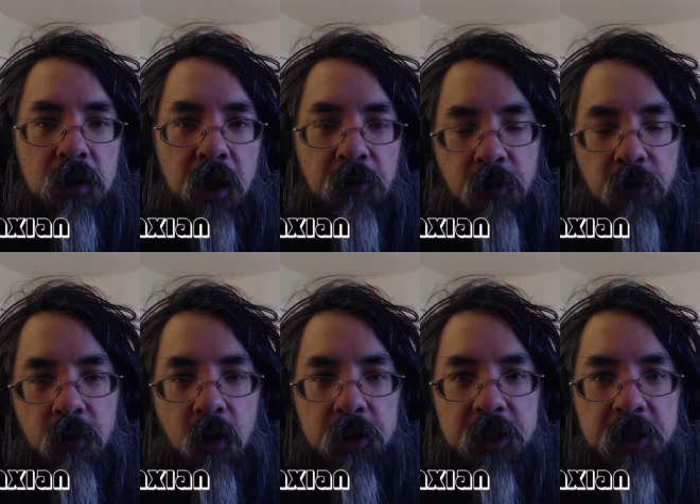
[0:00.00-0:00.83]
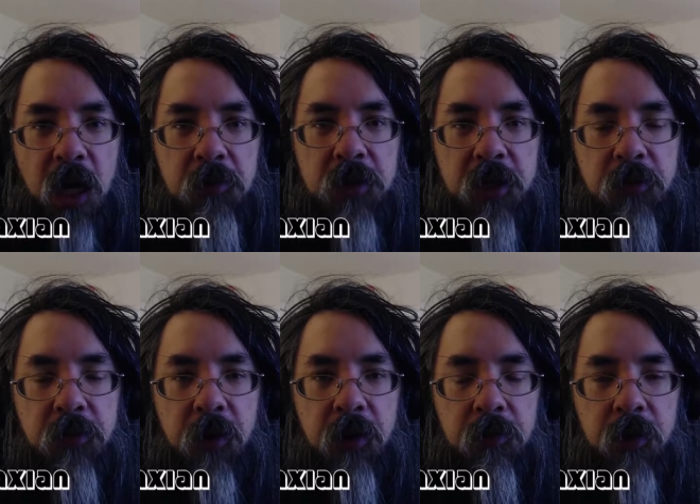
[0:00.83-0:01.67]
for the longest time it was like three
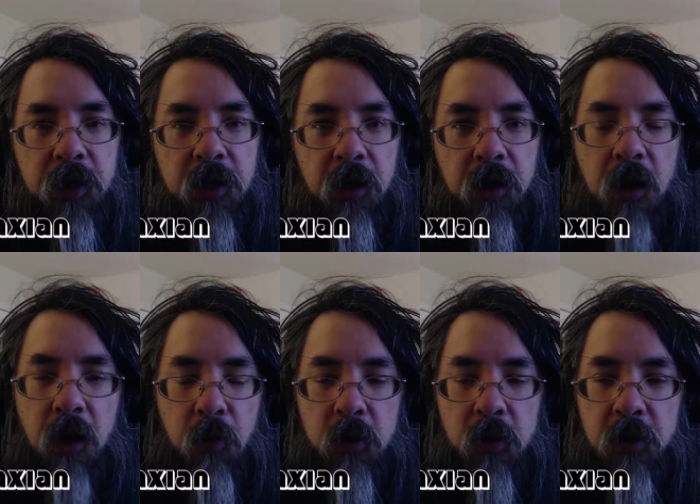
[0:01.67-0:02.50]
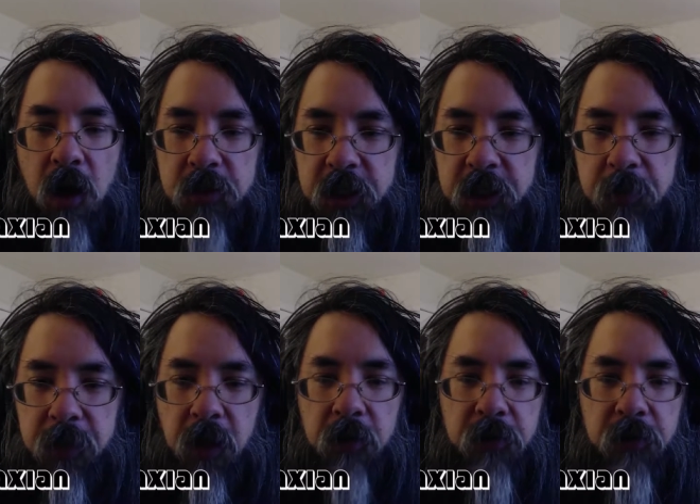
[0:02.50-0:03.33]
to three. Like I was expecting
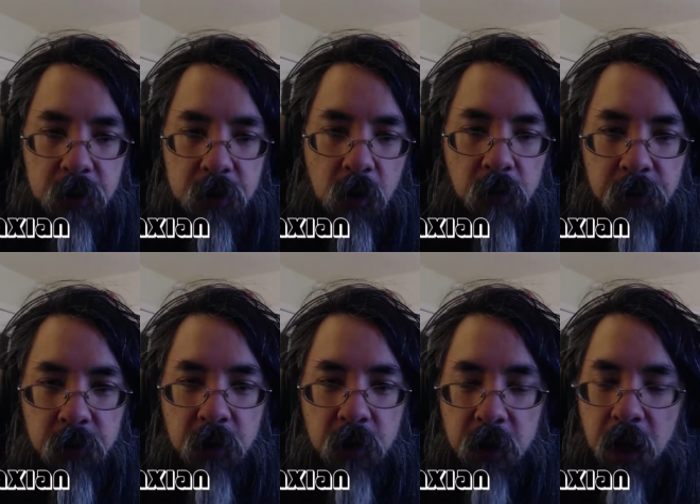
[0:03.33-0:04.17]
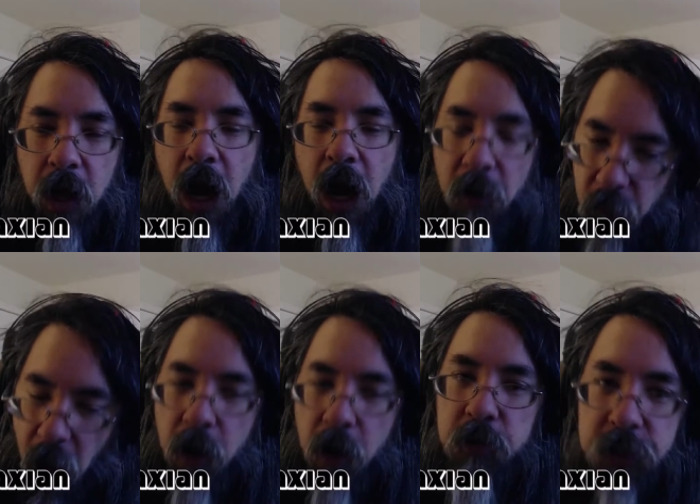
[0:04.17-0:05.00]
like field goal, field goal.
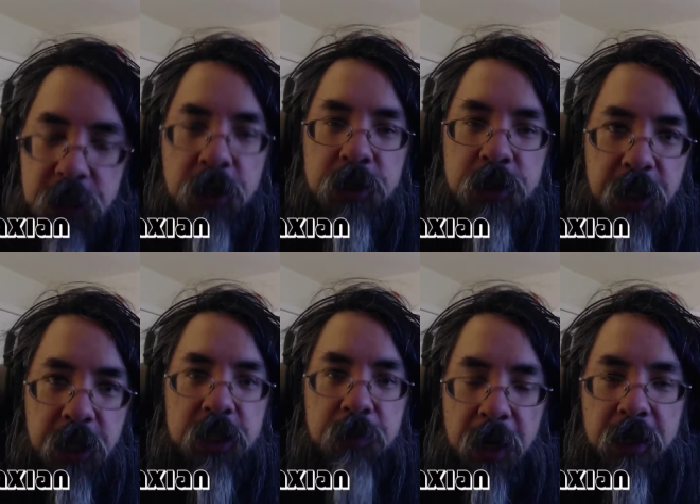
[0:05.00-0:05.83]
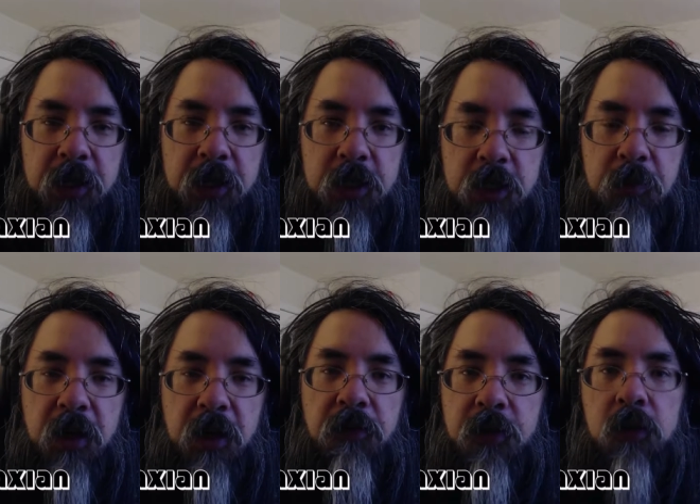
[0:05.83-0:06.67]
I was seriously expecting this to be
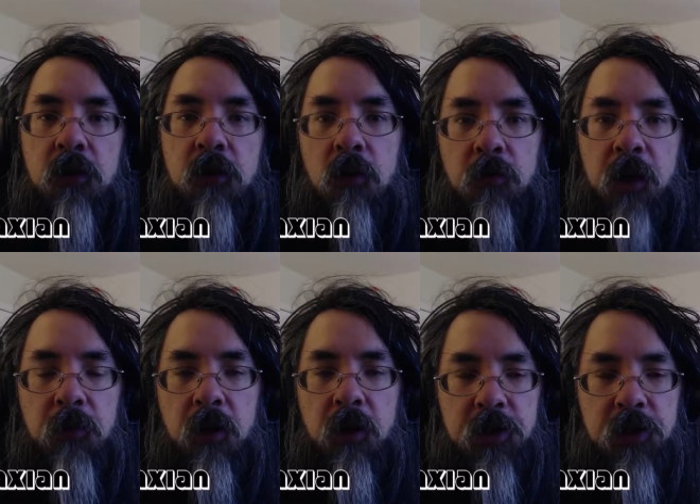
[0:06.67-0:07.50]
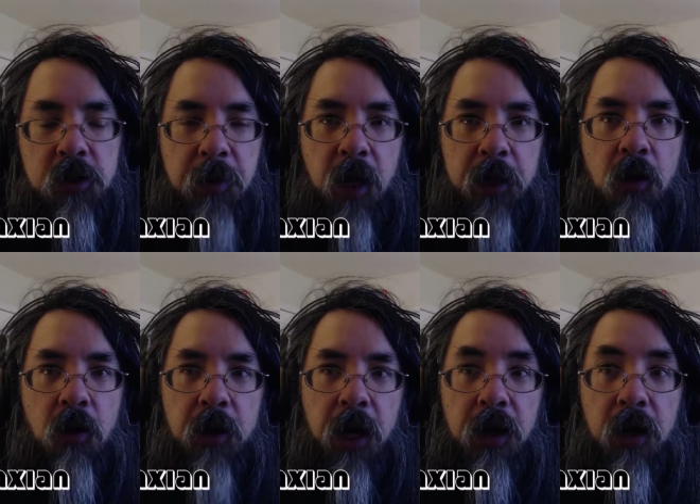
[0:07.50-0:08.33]
a field goal win where it's just gonna be like
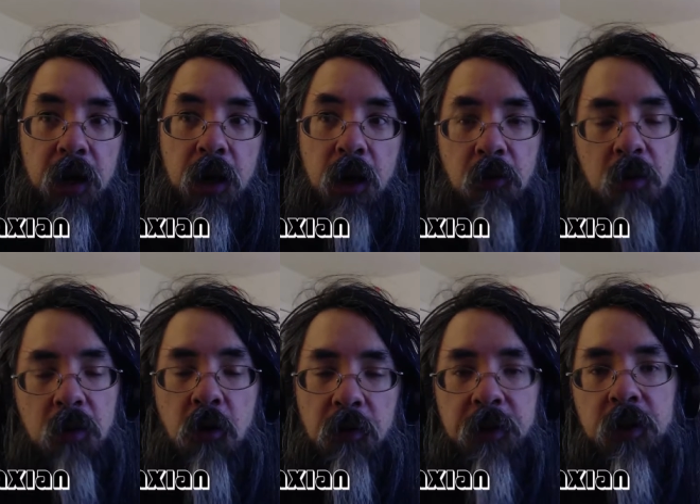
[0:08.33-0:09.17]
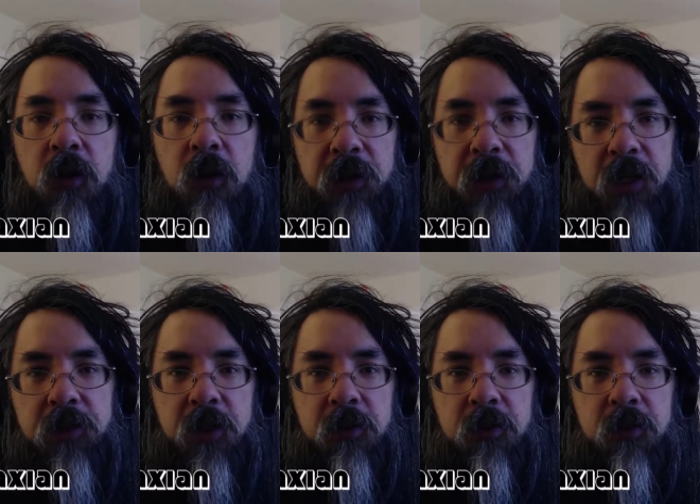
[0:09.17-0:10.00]
okay, one more field goal and that's it.